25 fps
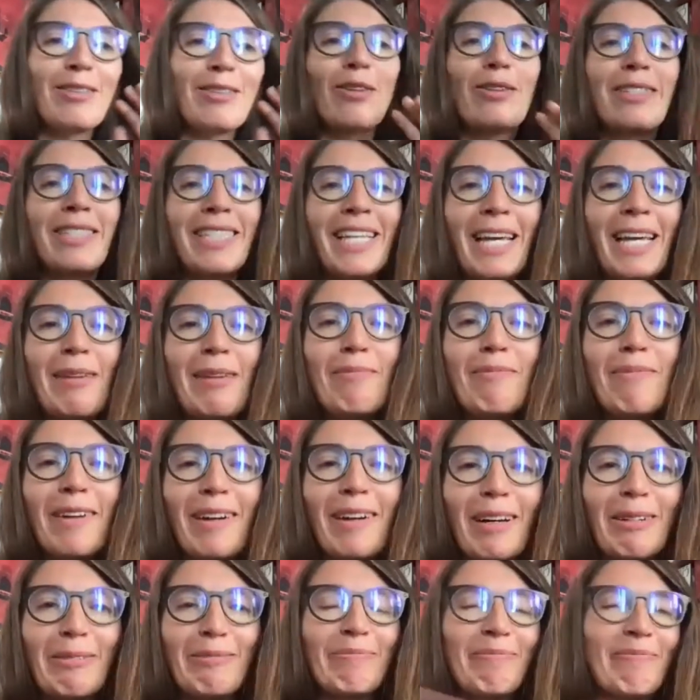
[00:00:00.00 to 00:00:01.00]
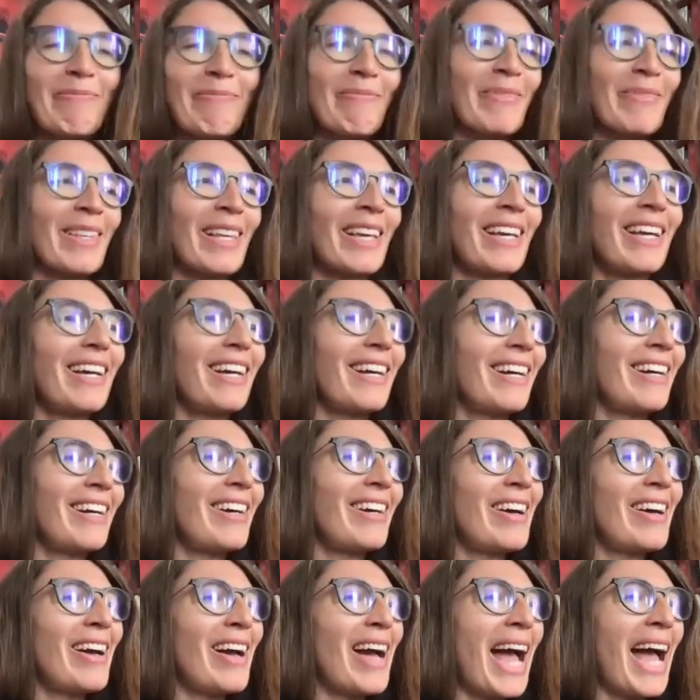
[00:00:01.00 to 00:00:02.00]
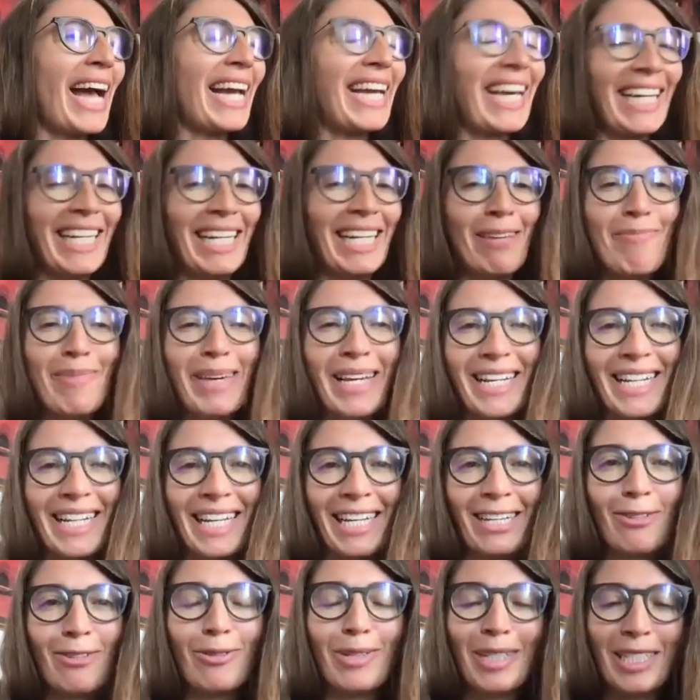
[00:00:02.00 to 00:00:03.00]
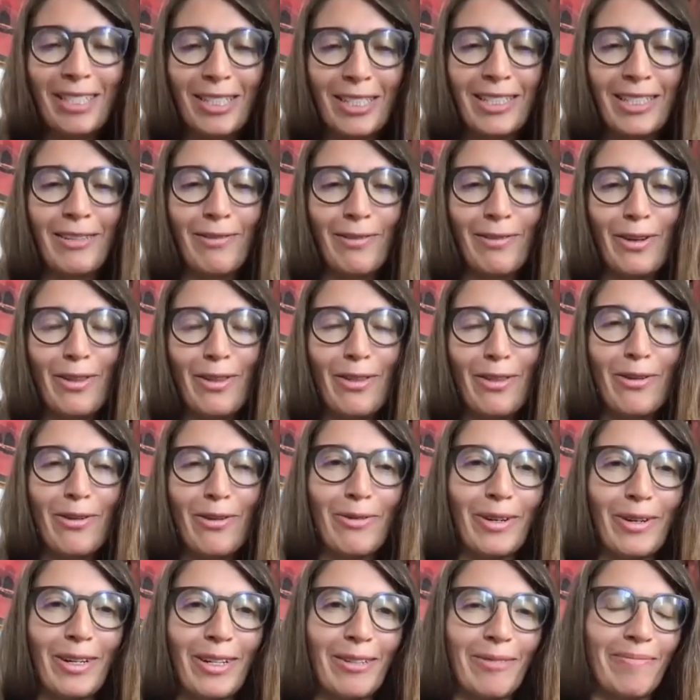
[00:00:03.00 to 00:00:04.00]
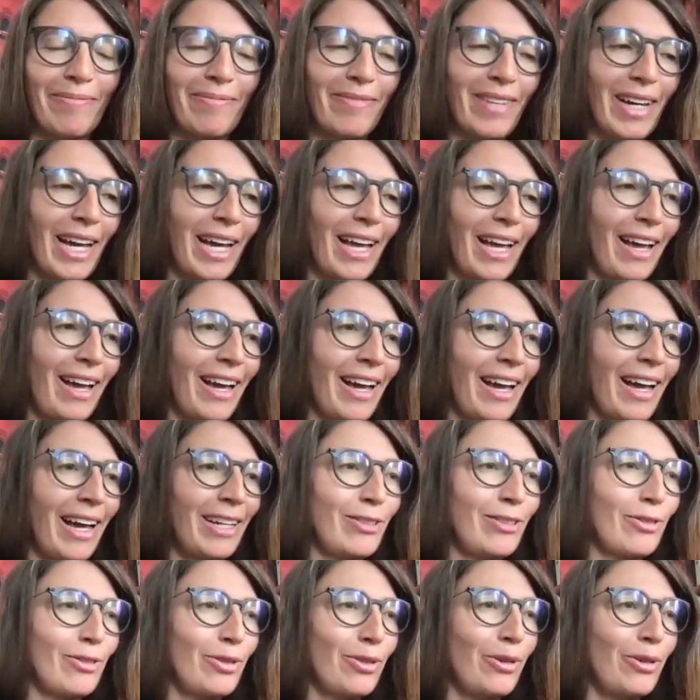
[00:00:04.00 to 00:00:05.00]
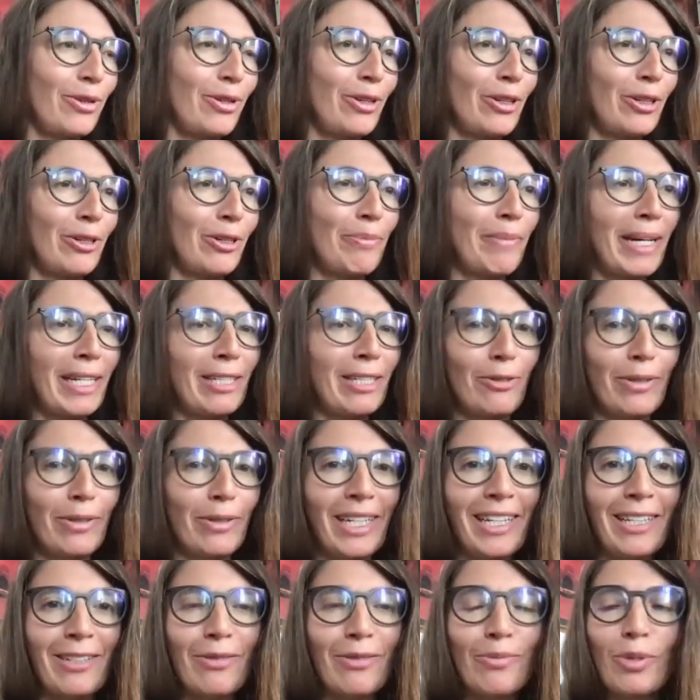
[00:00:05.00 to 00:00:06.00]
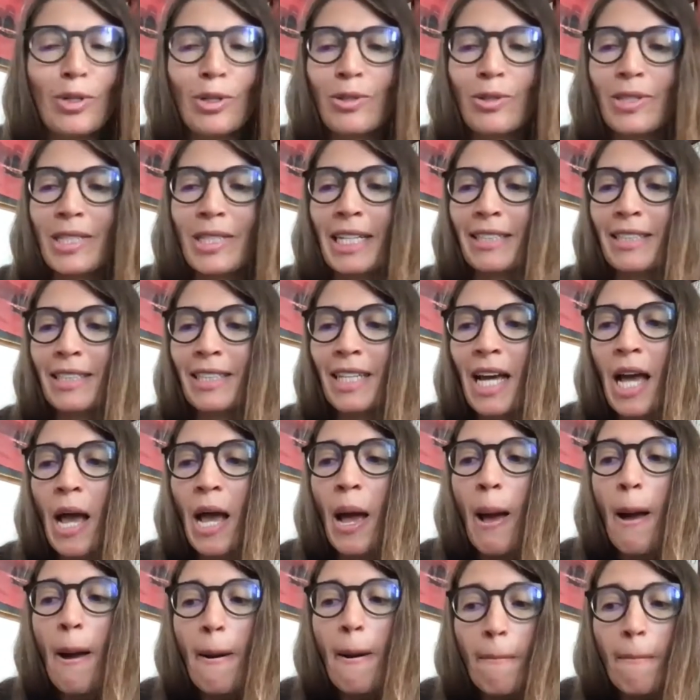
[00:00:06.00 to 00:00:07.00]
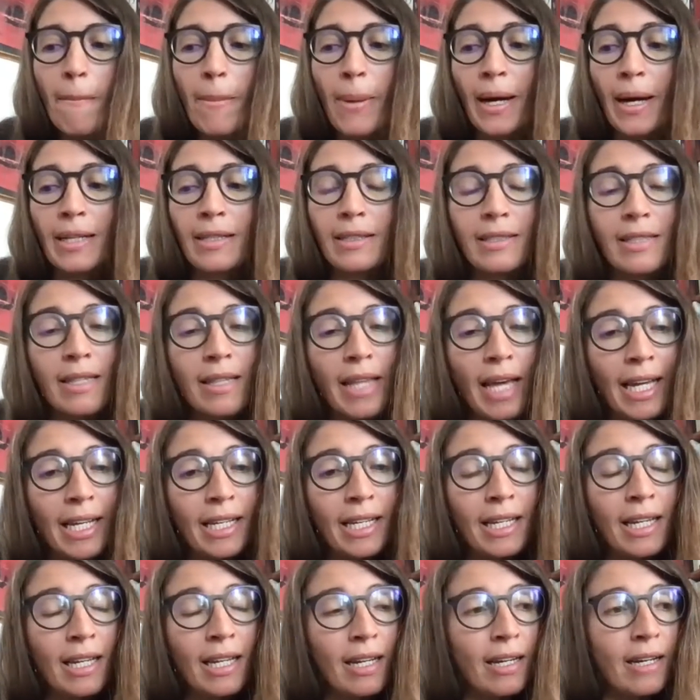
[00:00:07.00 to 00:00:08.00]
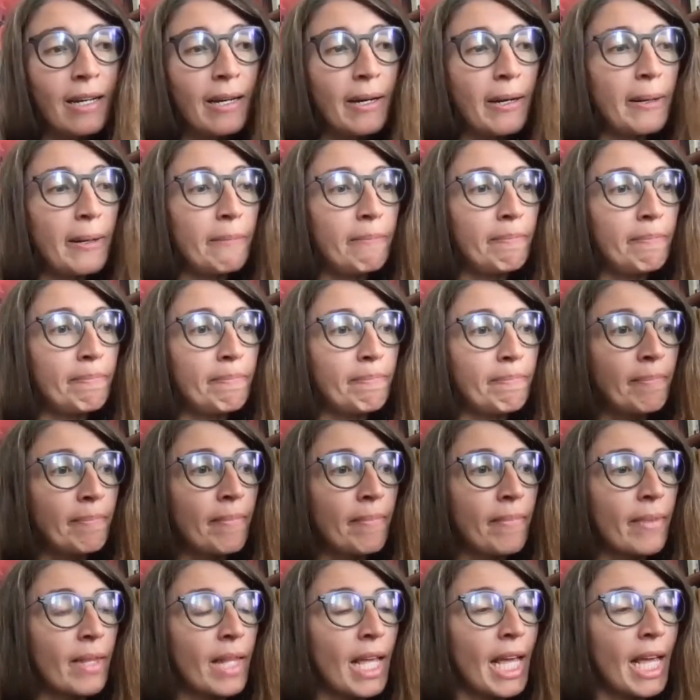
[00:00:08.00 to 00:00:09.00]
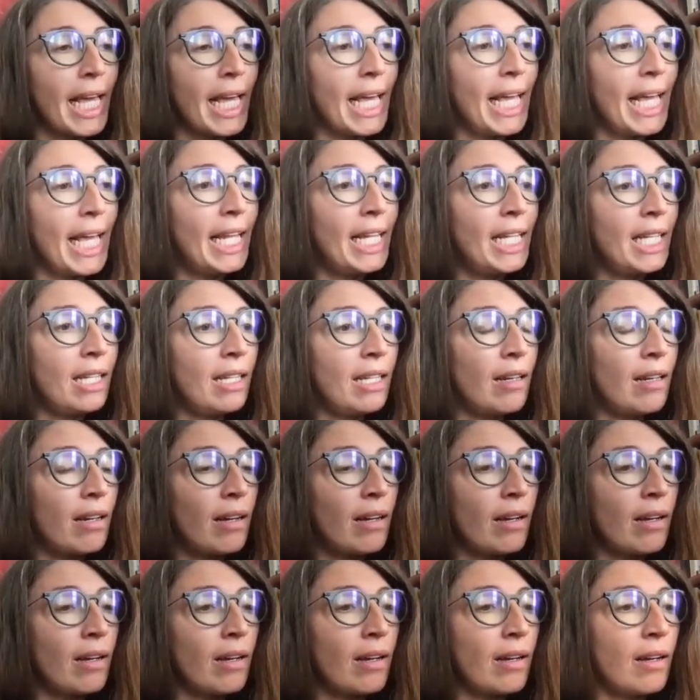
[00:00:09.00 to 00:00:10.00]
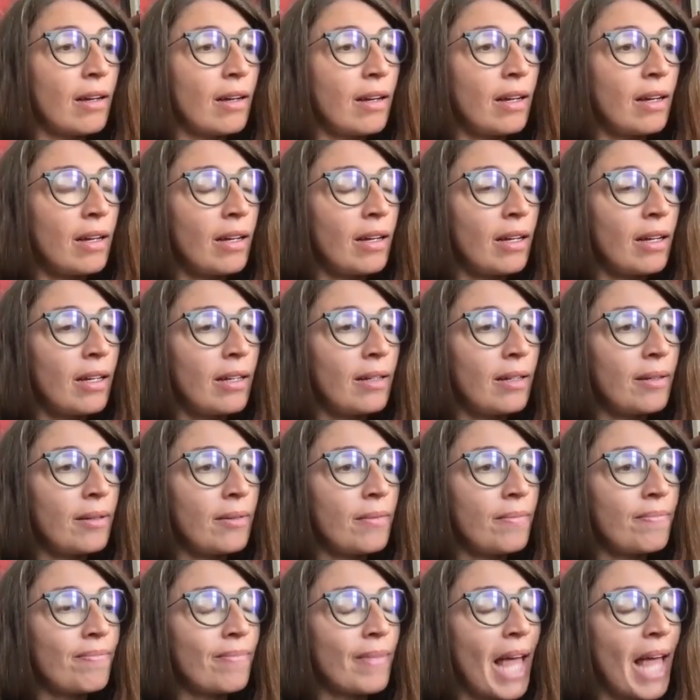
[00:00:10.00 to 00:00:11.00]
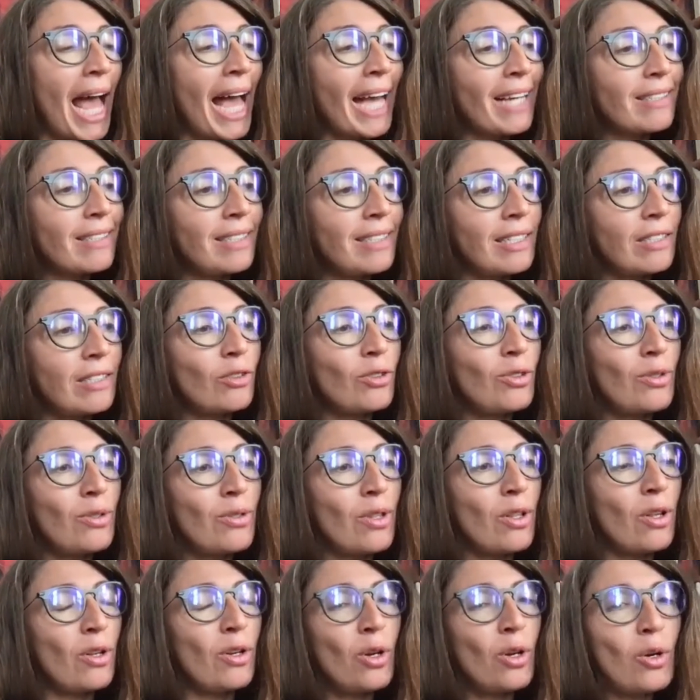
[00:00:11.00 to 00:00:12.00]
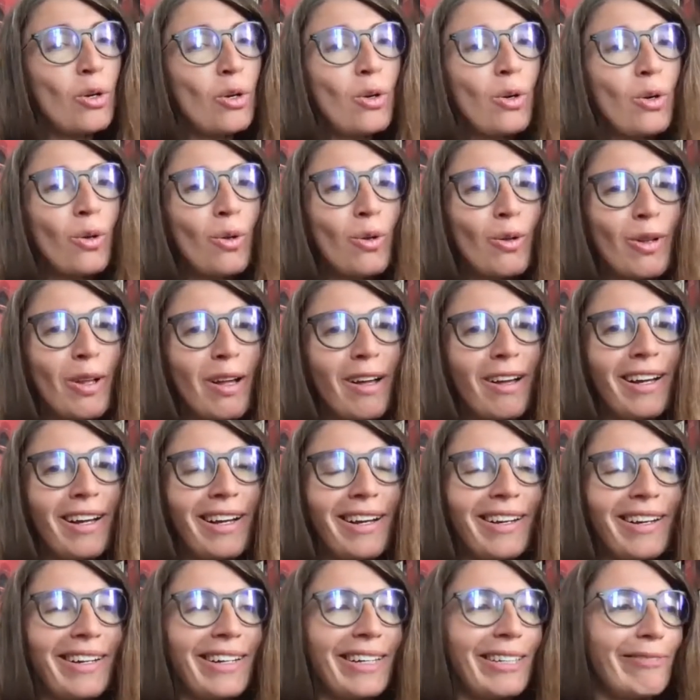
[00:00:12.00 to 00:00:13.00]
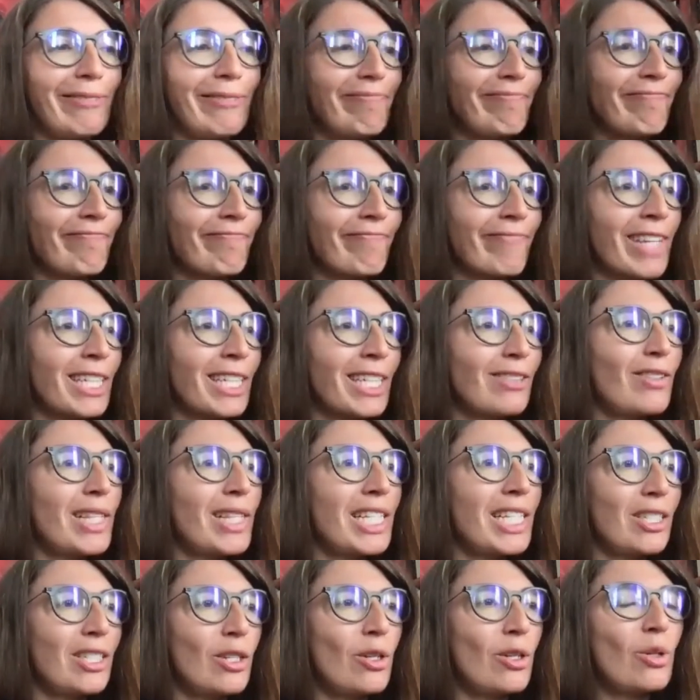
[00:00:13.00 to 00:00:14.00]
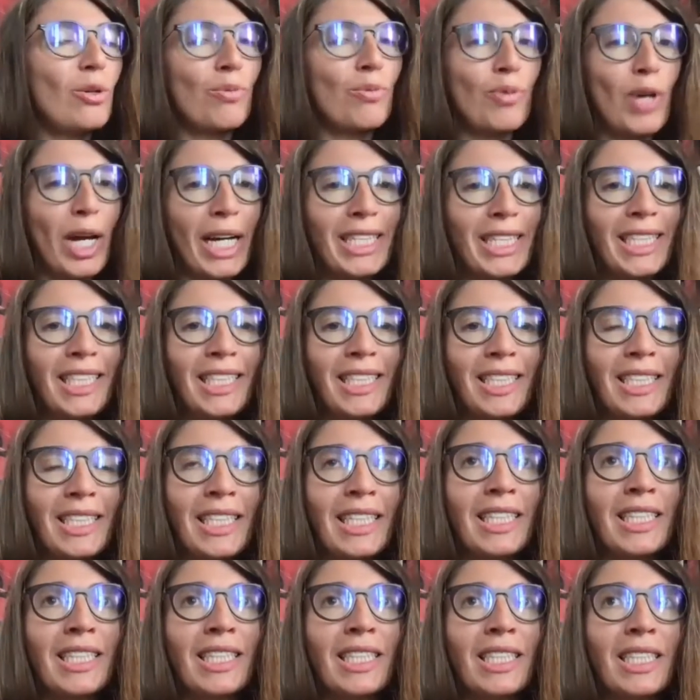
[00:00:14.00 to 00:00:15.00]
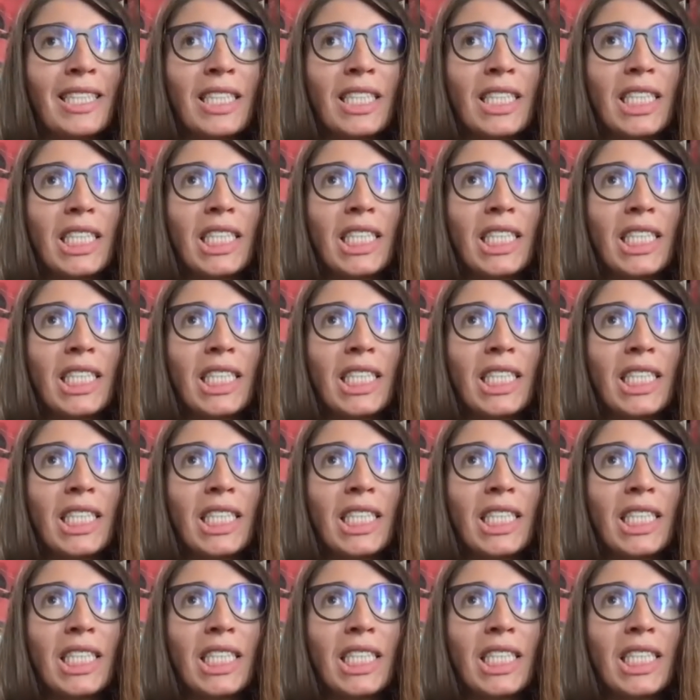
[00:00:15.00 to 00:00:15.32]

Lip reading: same academic language, even though I had to learn Mandarin in the process. But then in the access to the local, to these local practices